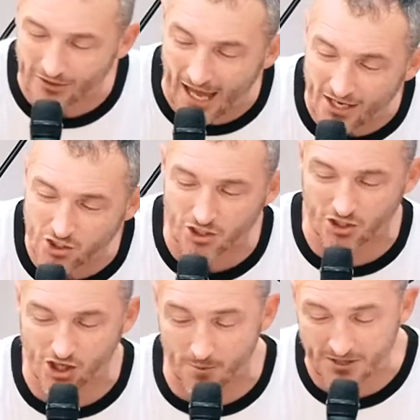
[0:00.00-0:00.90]

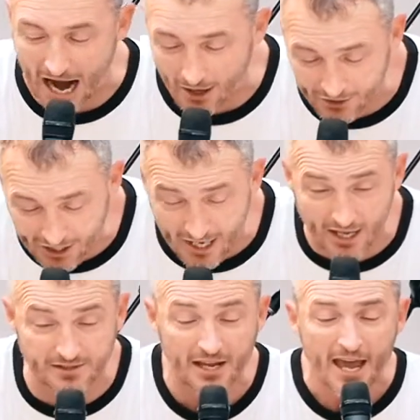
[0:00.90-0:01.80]
relationships, our
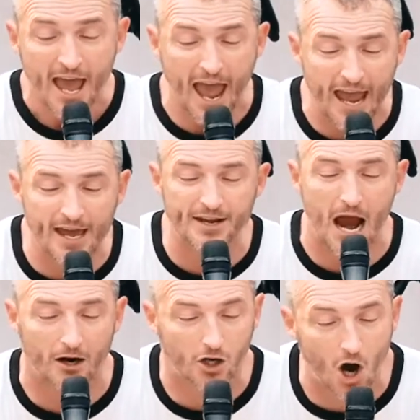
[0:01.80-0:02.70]
kids, and
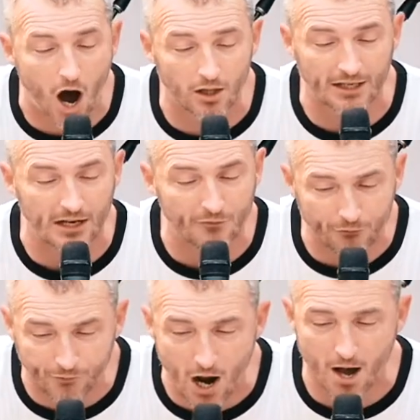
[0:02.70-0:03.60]
our calling
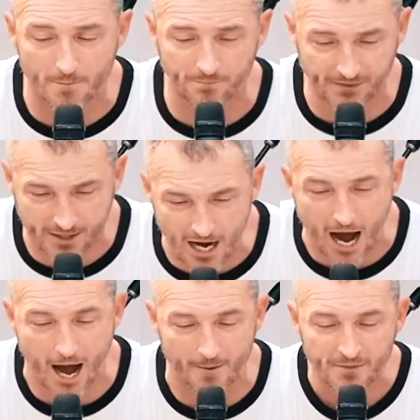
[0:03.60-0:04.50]
from
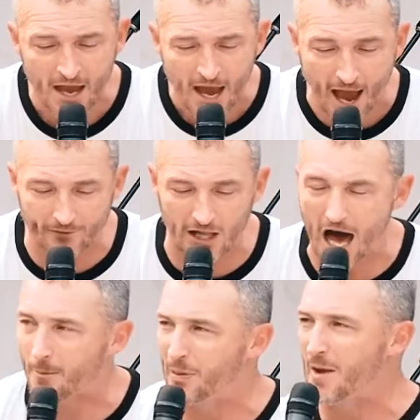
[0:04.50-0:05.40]
God. I have a
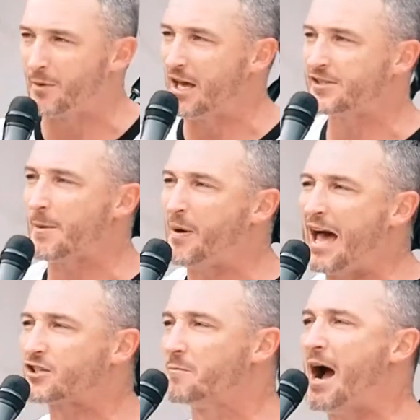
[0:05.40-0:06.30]
lot of people, they say,
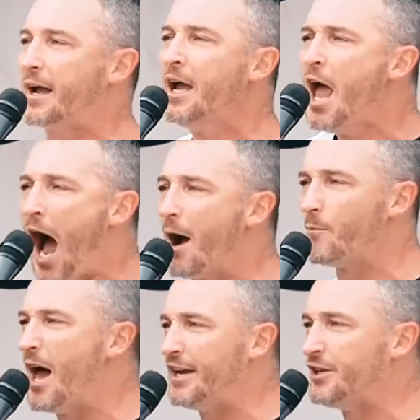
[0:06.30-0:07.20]
Pastor Mike,
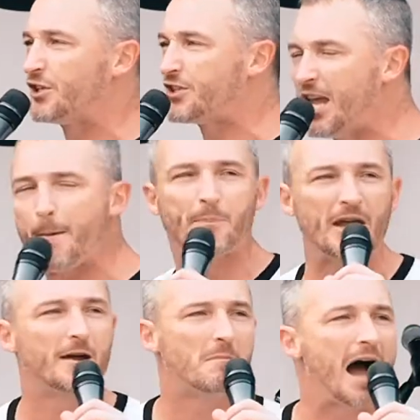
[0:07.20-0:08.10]
I'm ready to step
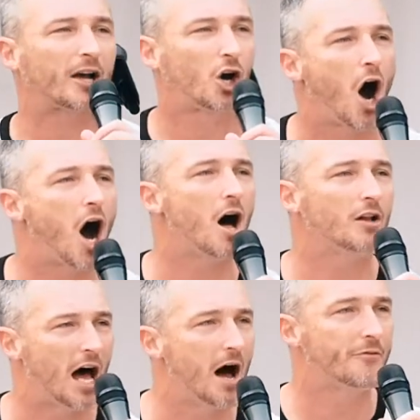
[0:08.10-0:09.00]
into my
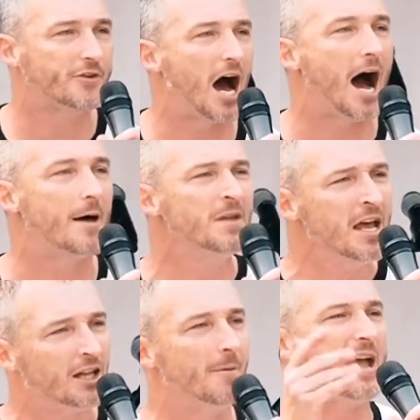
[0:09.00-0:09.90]
call of God.
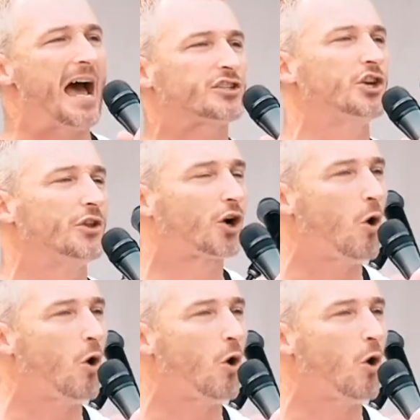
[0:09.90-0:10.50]
Let me ask you the